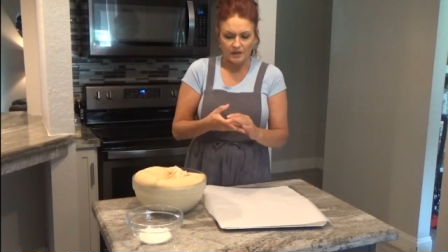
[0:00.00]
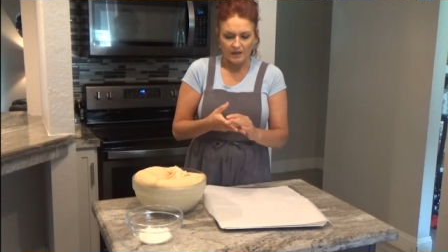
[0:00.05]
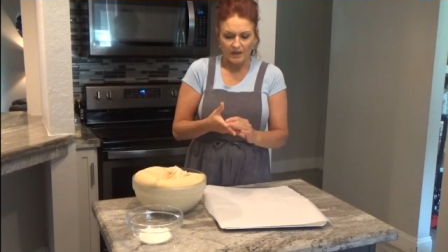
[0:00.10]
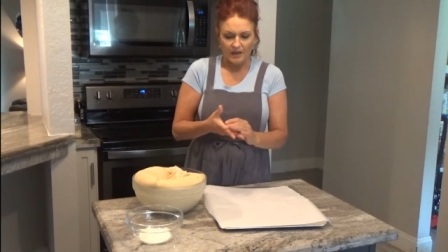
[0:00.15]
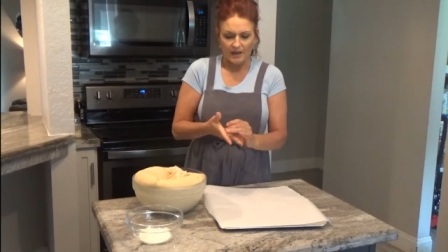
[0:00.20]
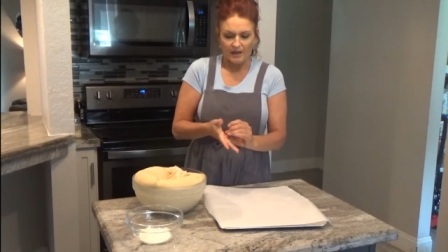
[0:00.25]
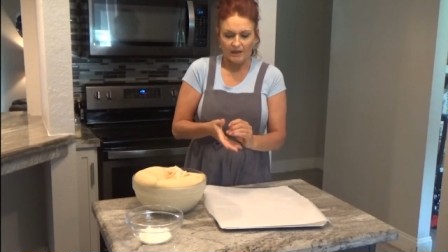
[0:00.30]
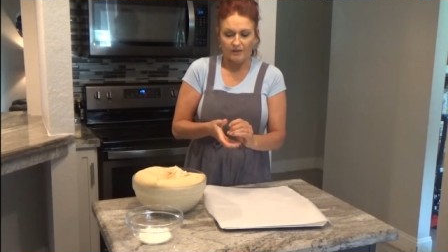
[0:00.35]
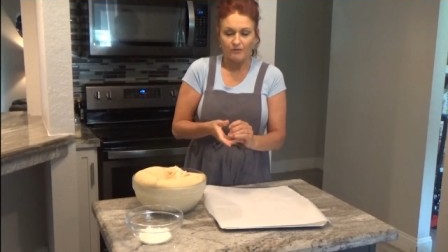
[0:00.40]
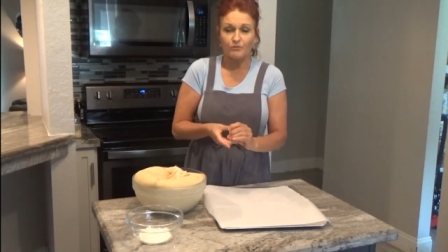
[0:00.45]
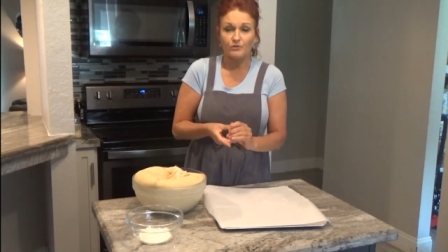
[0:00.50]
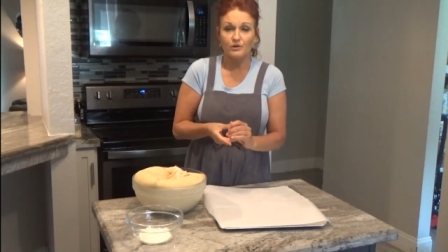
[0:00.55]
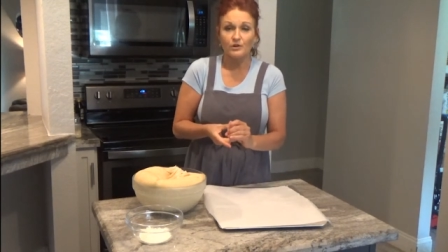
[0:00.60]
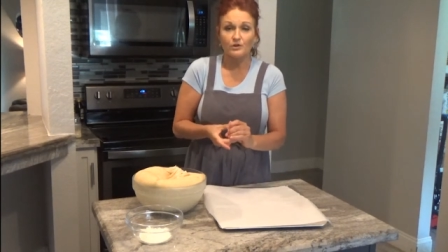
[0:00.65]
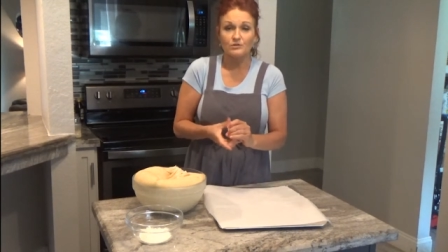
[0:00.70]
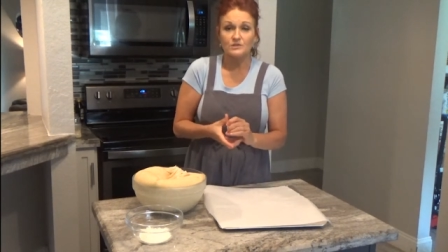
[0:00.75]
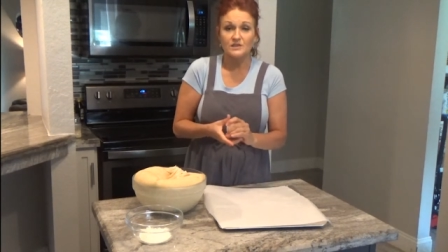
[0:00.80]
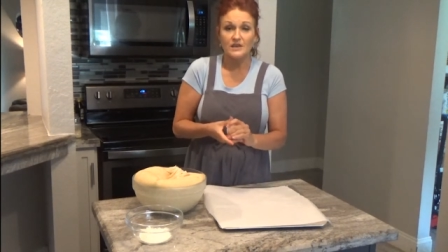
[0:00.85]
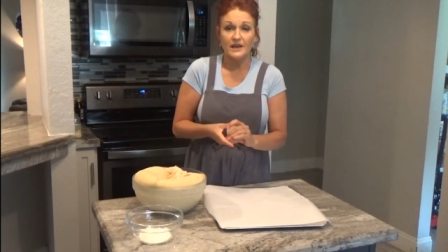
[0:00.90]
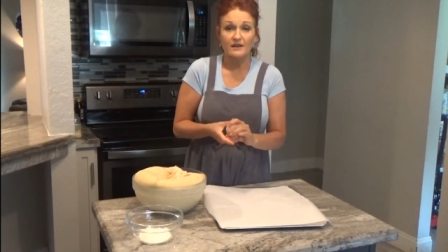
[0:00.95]
half
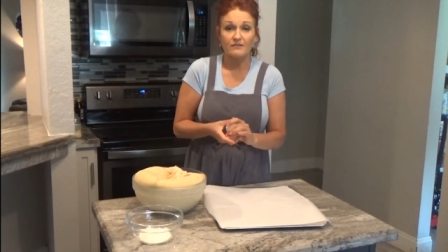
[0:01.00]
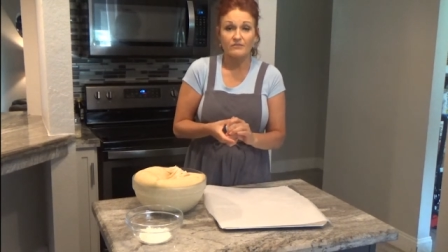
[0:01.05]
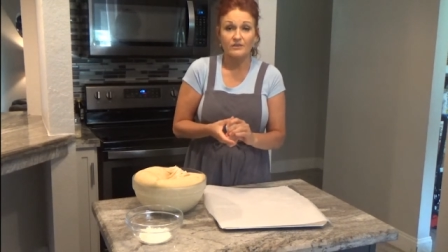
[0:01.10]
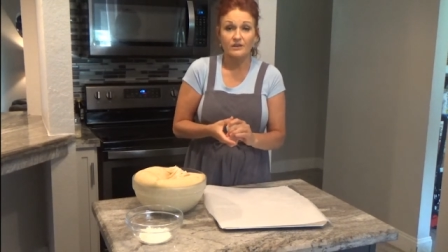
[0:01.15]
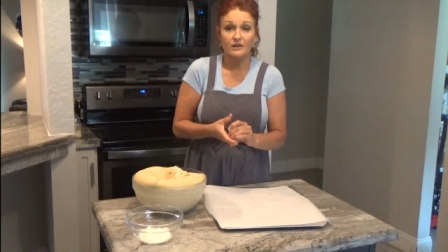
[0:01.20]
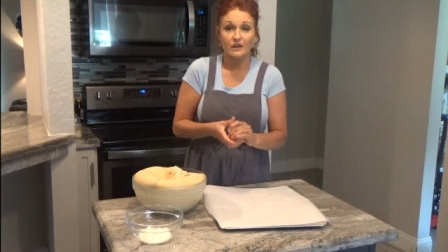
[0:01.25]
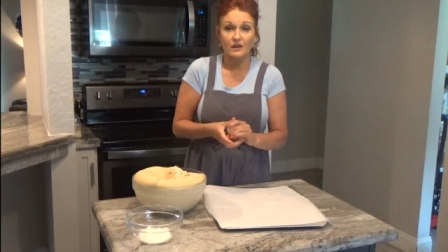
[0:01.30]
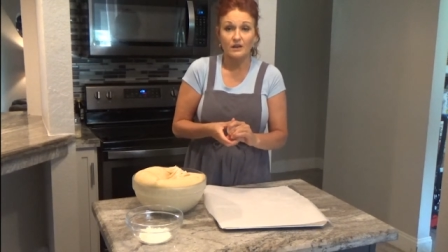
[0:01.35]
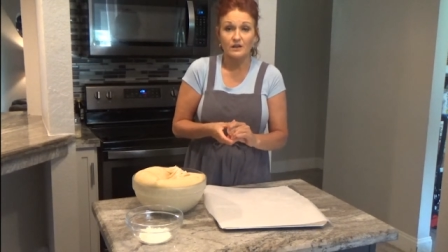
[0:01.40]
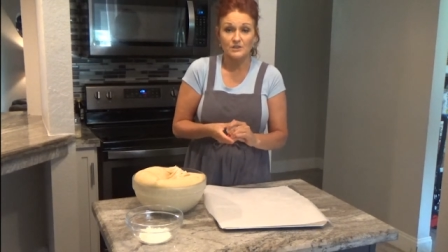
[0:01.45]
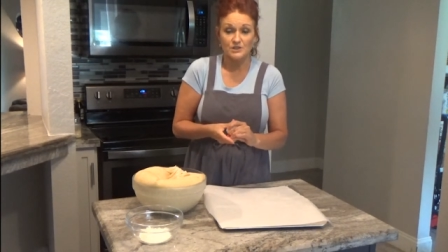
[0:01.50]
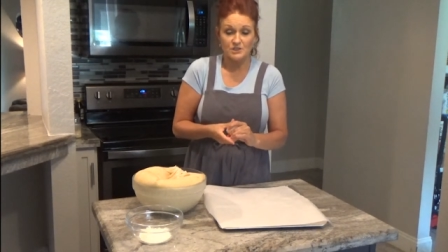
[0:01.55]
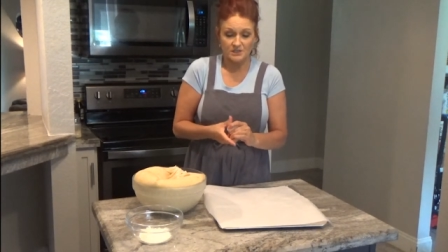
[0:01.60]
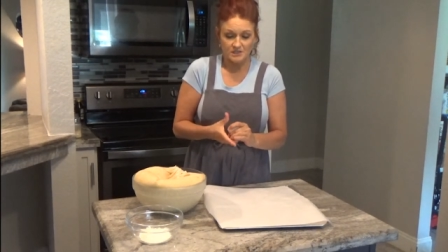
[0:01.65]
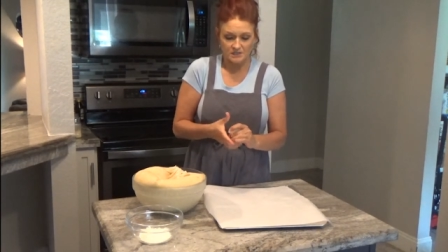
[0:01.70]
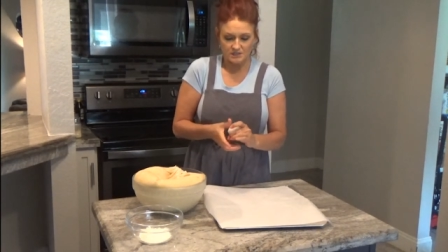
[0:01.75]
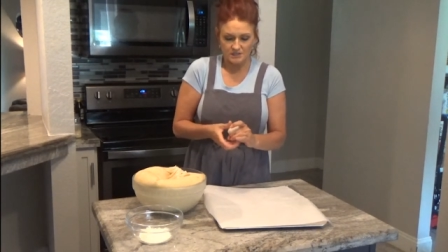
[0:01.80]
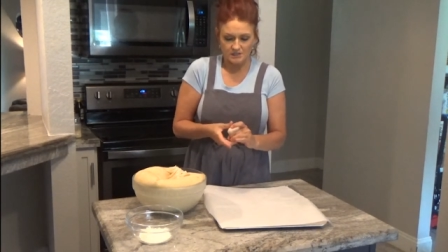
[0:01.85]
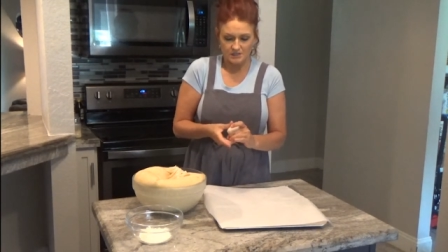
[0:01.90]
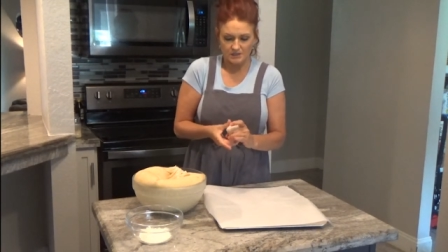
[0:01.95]
rolls, half
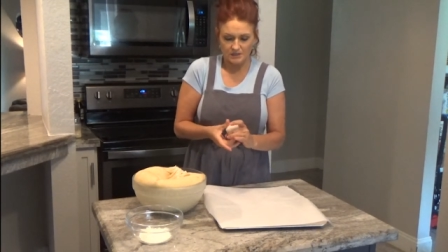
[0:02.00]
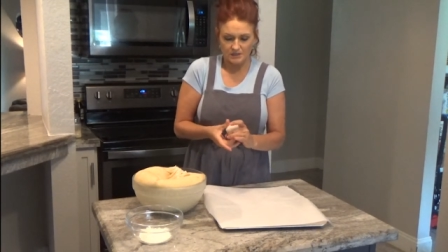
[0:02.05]
kolaches.